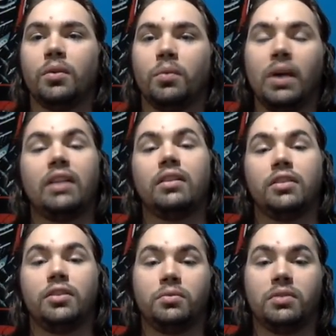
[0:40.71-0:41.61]
Well,
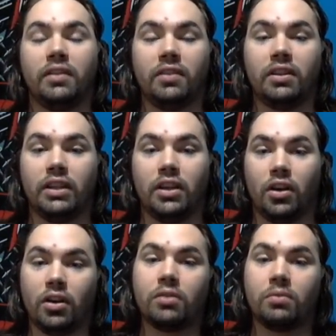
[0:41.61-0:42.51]
you definitely
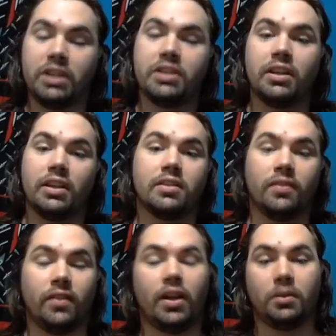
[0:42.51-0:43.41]
are reaching his
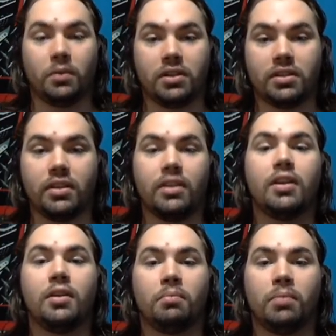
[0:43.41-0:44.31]
followers,
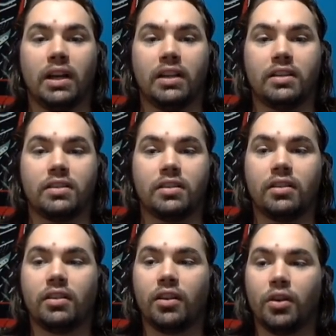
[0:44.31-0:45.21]
but
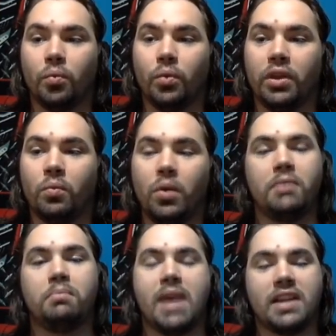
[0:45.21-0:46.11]
with
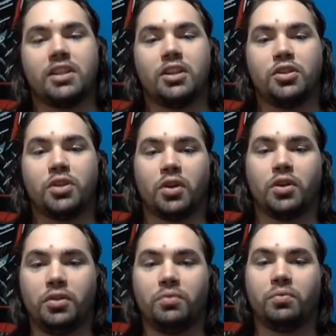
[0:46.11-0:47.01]
what message
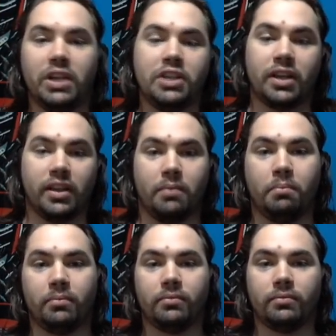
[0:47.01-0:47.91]
are you reaching them?
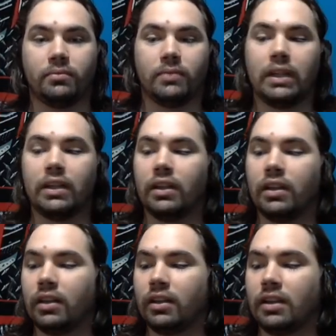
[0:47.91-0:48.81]

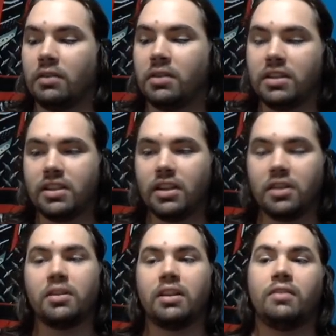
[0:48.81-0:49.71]
Now
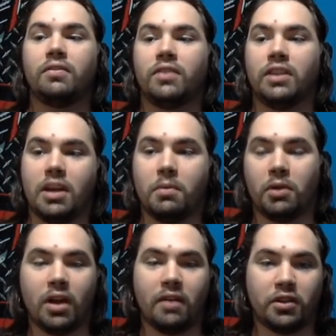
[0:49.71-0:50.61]
consider if the
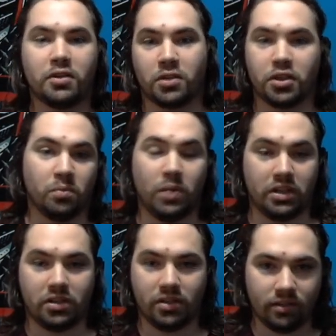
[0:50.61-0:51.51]
demographics were
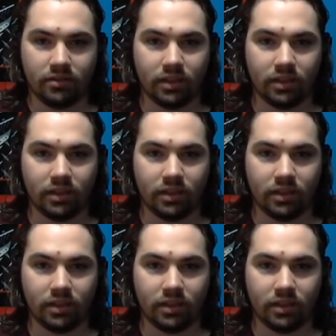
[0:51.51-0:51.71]
switched.